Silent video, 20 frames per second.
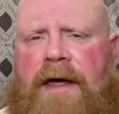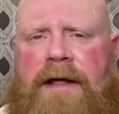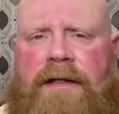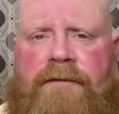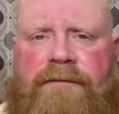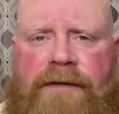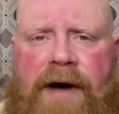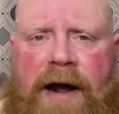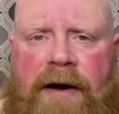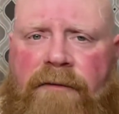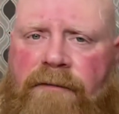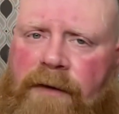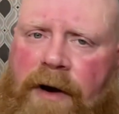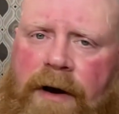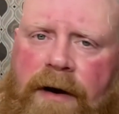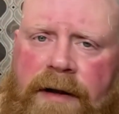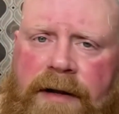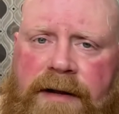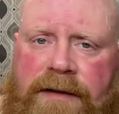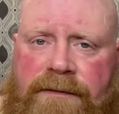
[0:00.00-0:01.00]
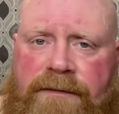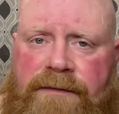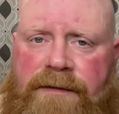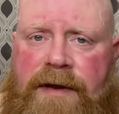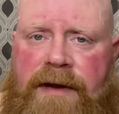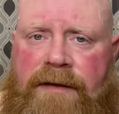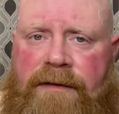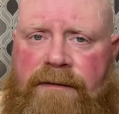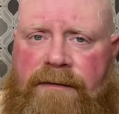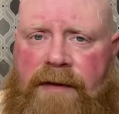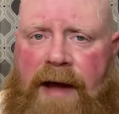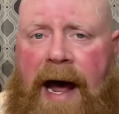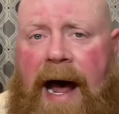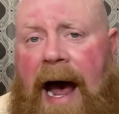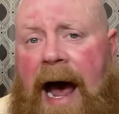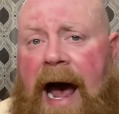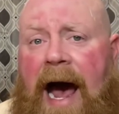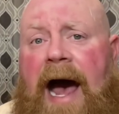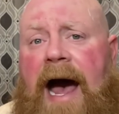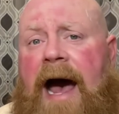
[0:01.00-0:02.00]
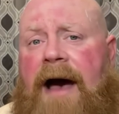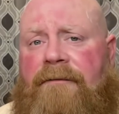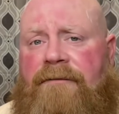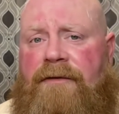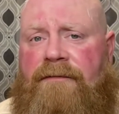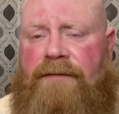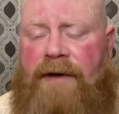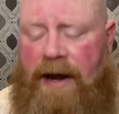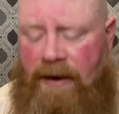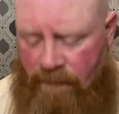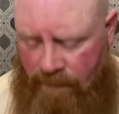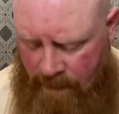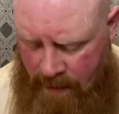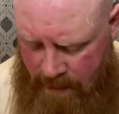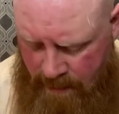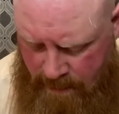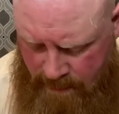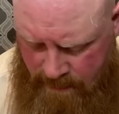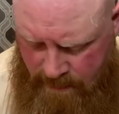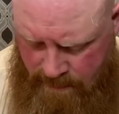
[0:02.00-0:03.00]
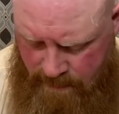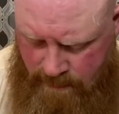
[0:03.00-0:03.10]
the final verdict is I have the final verdict.